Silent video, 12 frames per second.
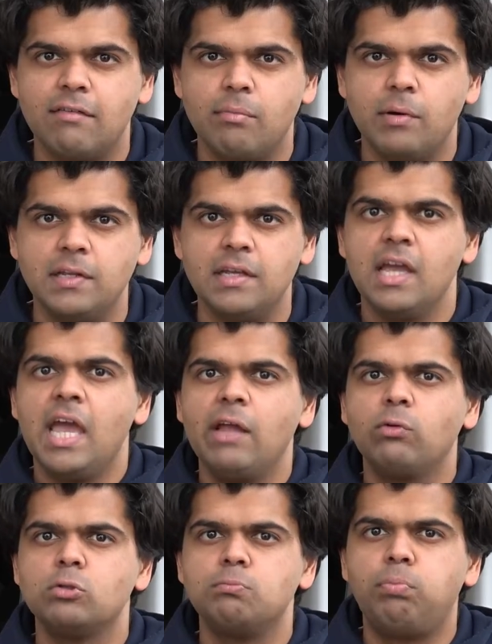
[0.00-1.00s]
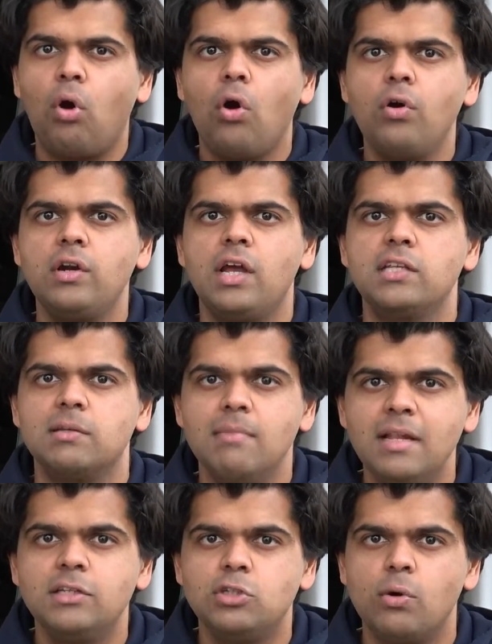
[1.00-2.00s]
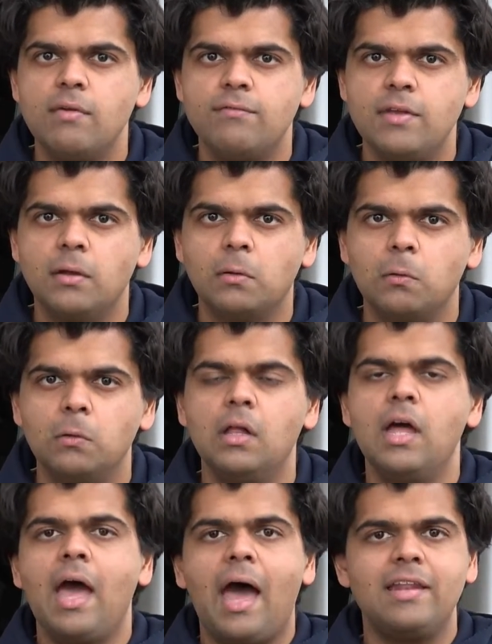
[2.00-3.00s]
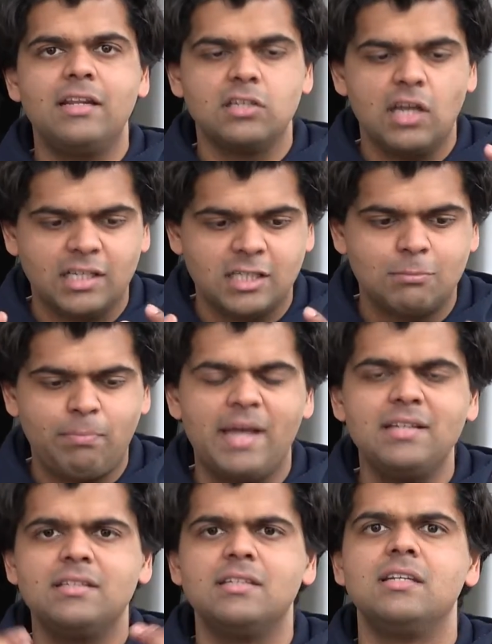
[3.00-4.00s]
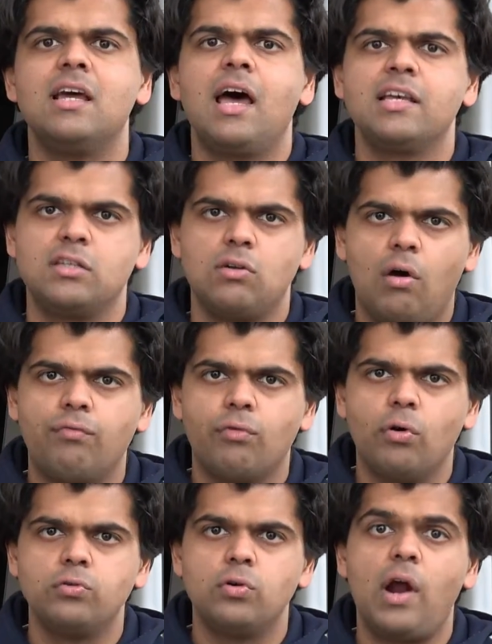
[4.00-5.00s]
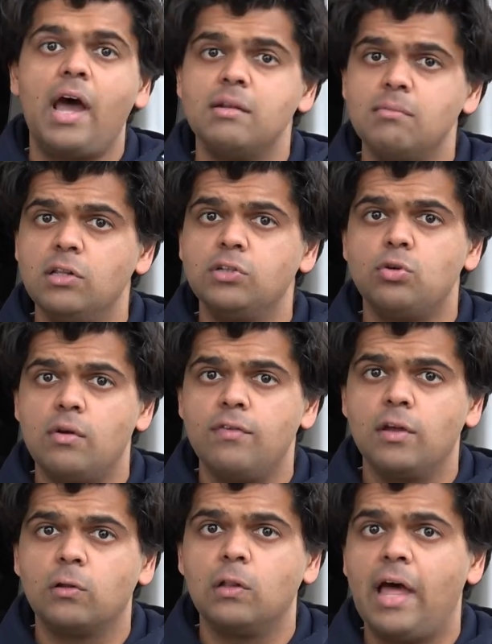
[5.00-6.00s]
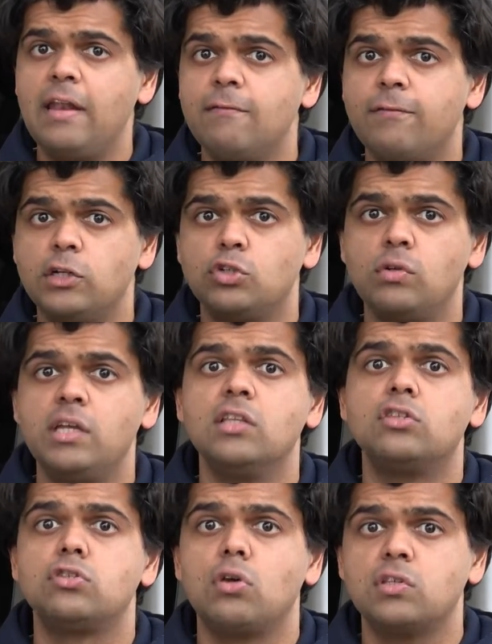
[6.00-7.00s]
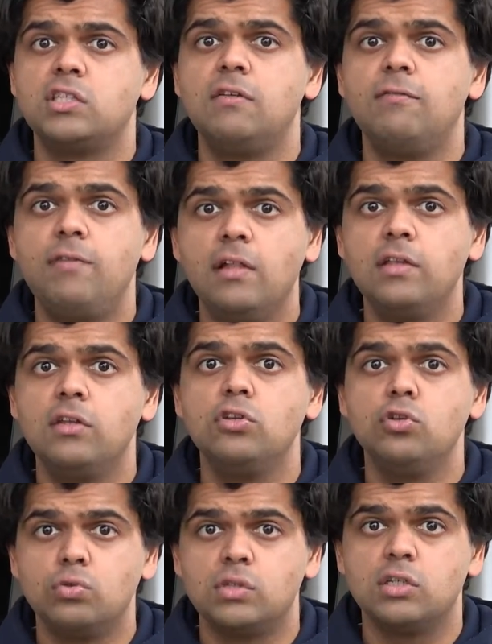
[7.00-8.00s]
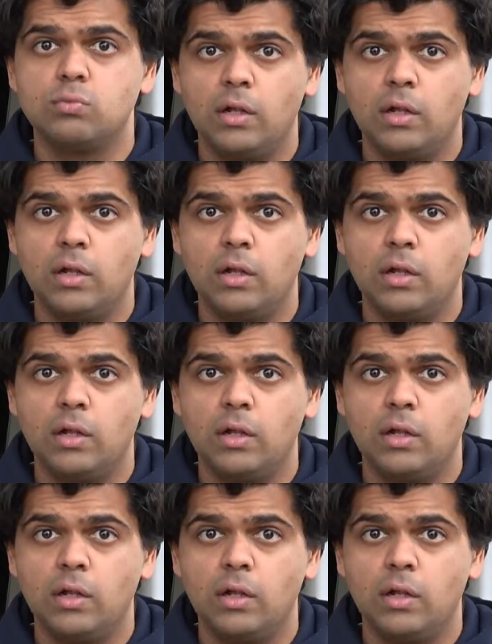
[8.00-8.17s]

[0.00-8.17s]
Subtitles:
everybody. It was born as a military vehicle and it expanded as an off-roader and a military vehicle, and eventually it saw civilian use as